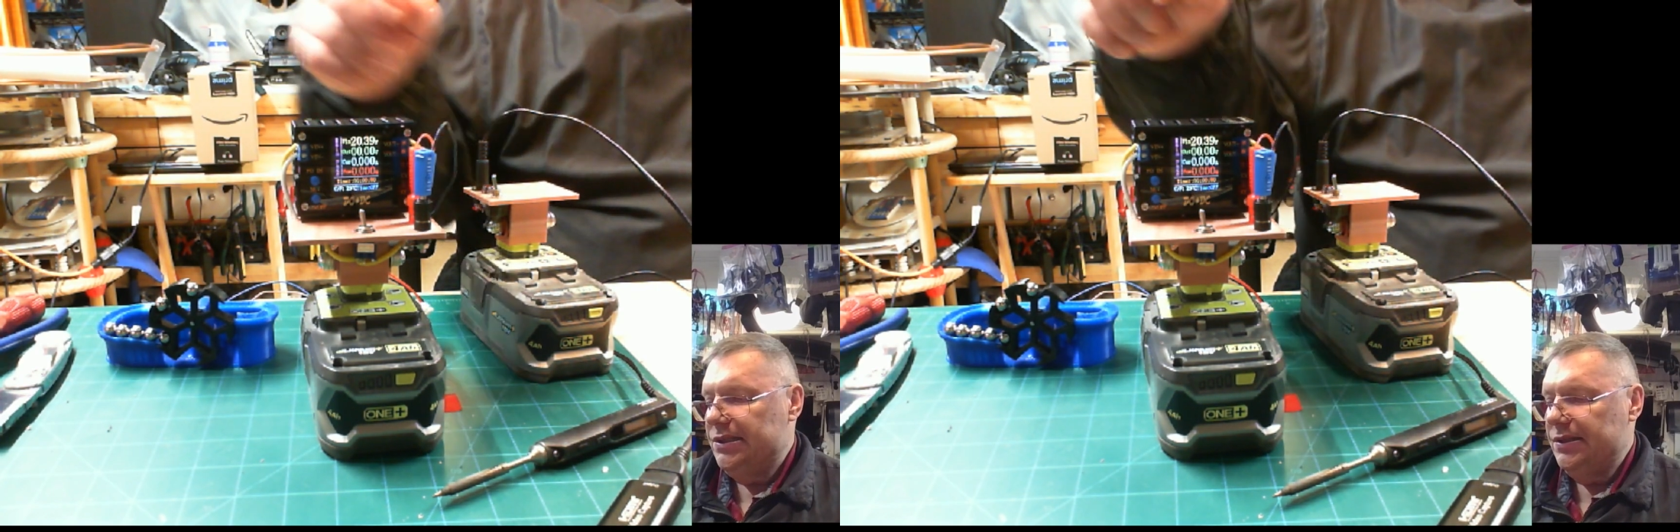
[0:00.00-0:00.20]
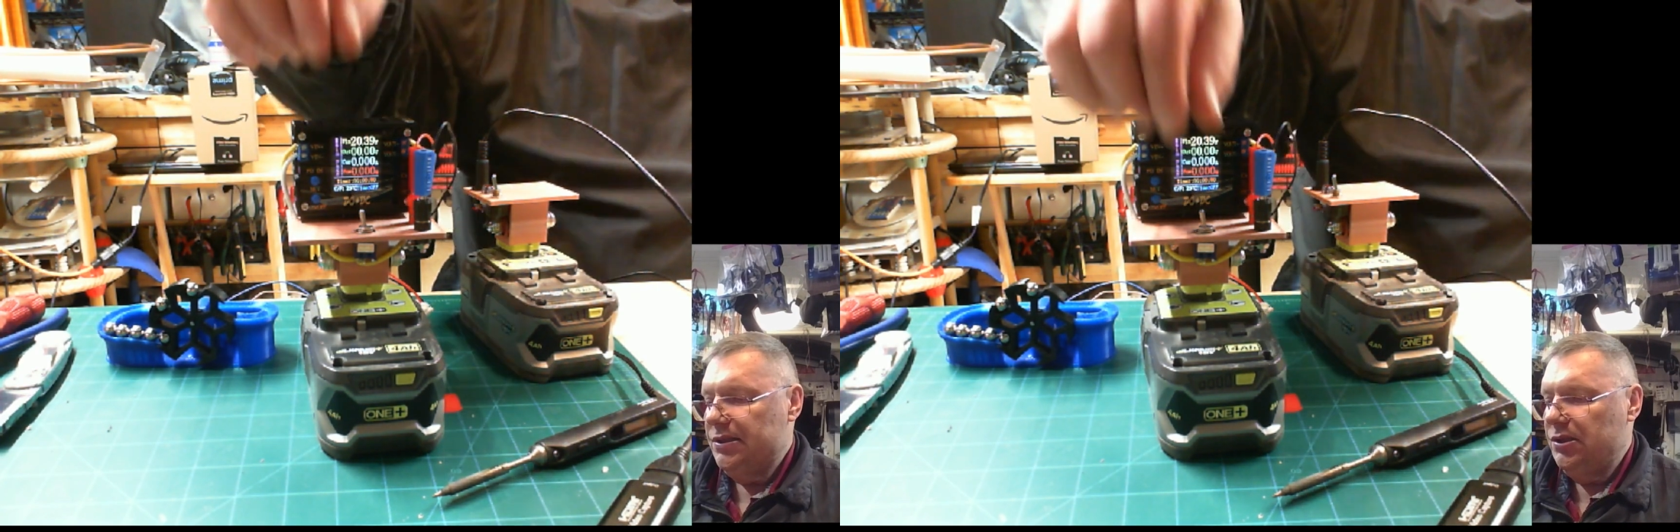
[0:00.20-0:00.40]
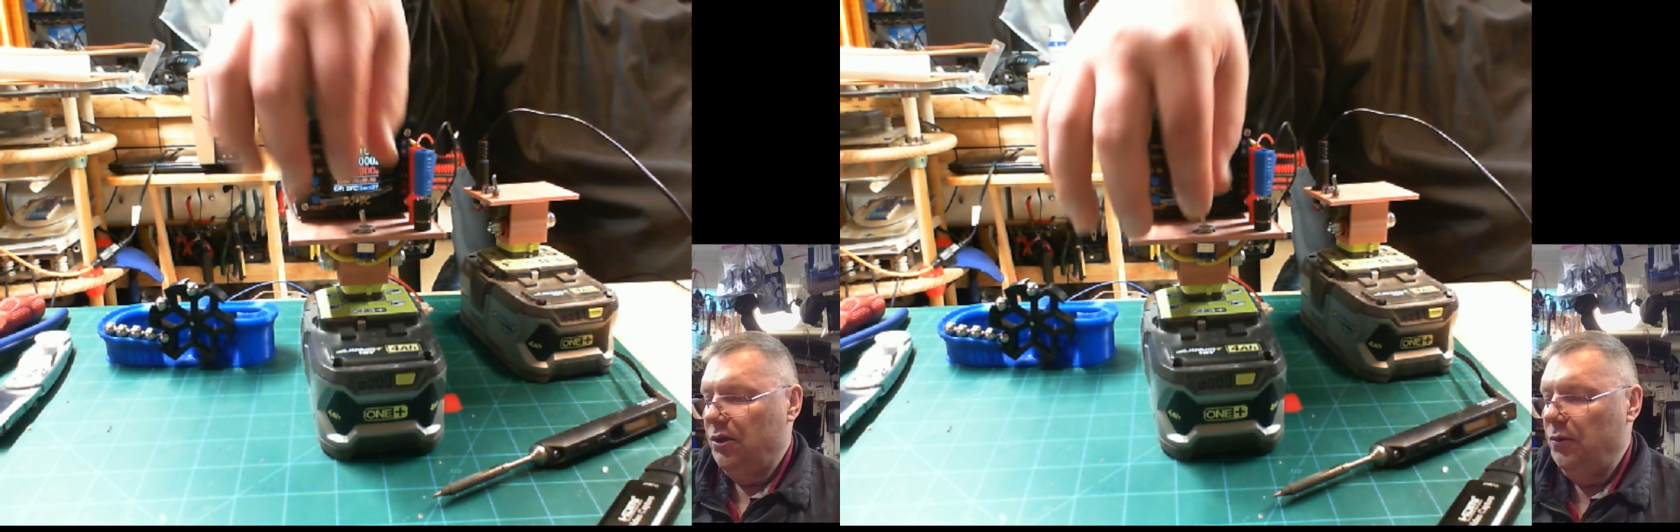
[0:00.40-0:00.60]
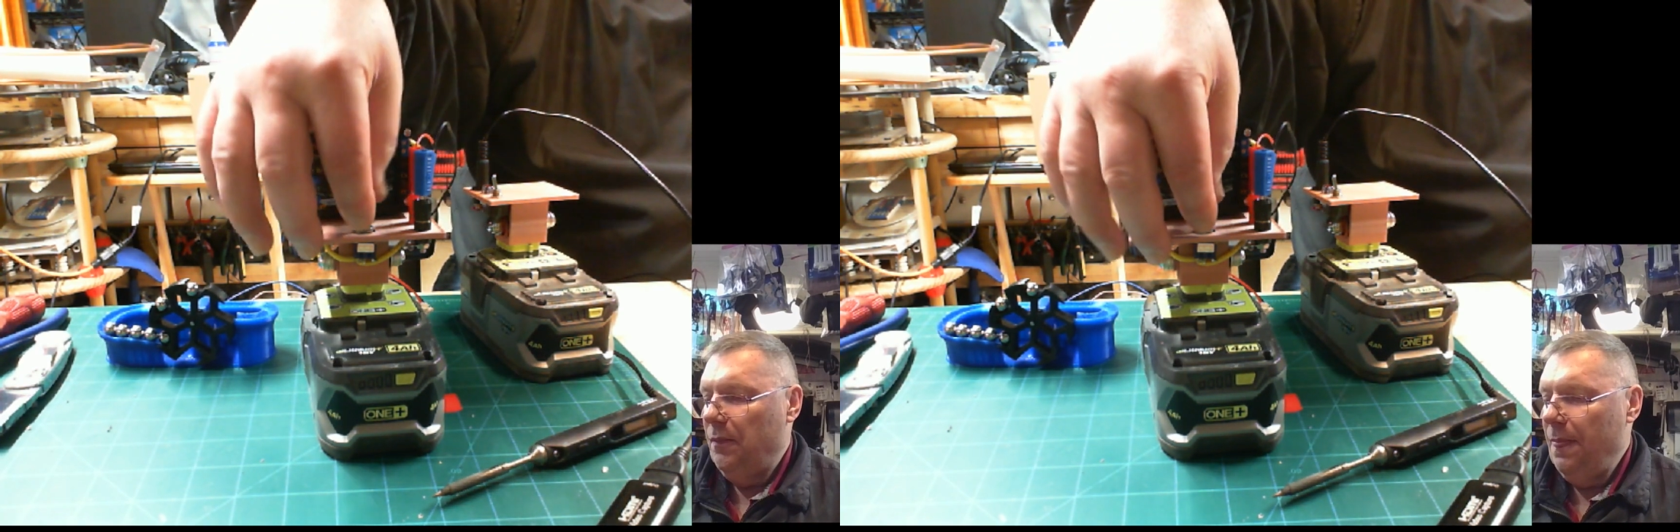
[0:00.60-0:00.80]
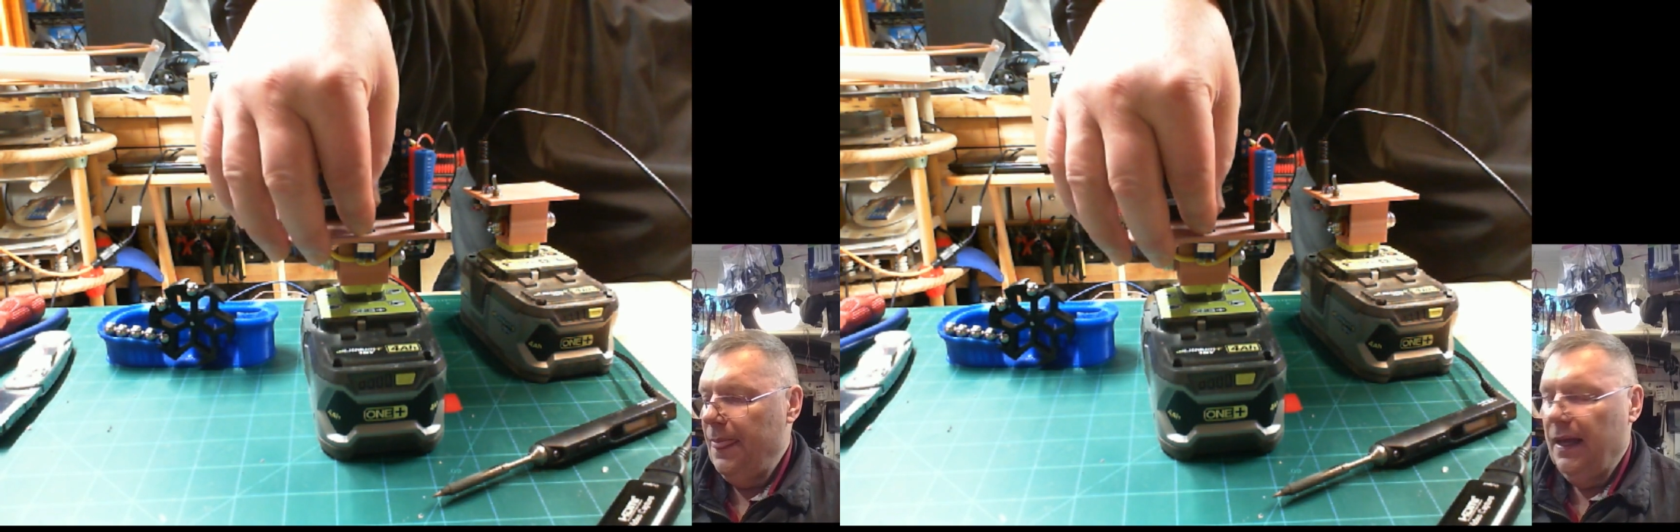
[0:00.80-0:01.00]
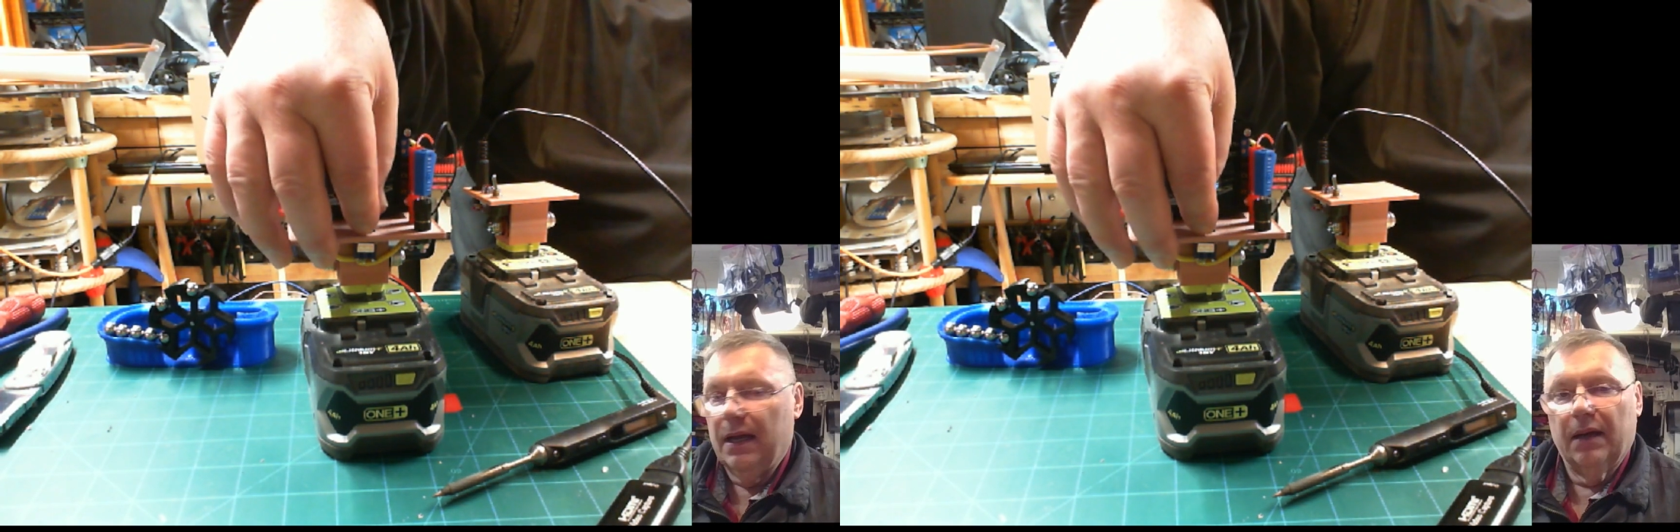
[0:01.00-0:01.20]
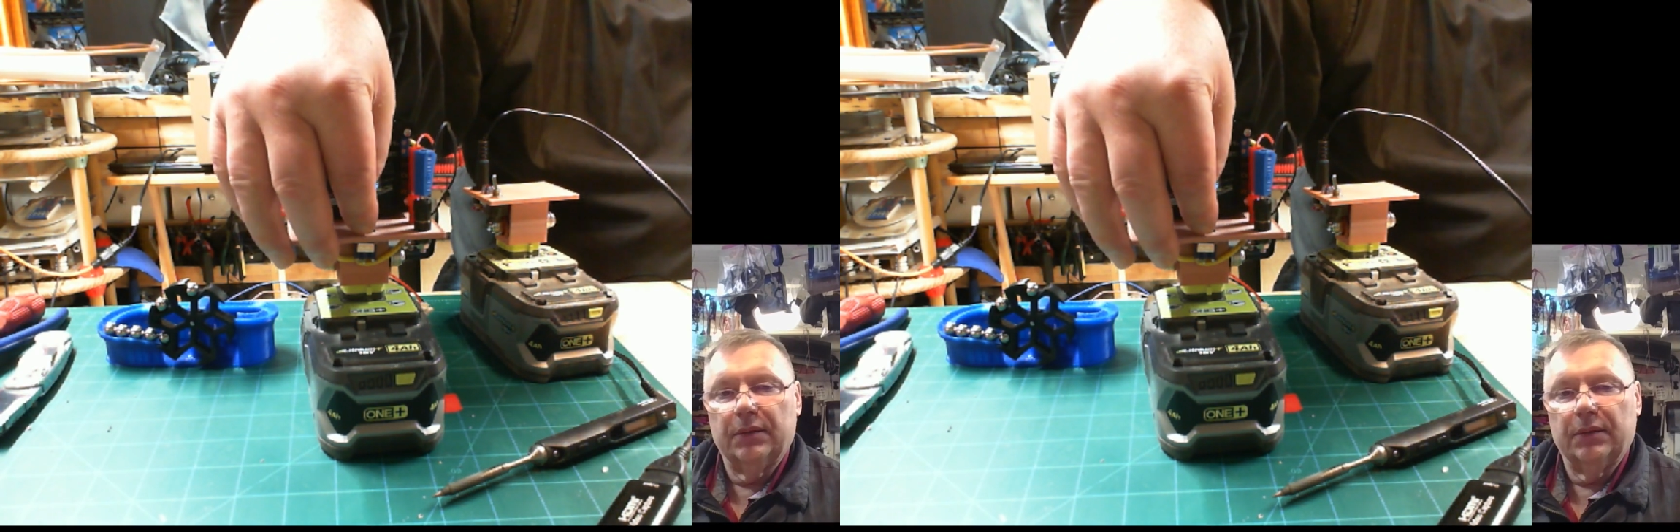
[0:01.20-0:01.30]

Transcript: So I'm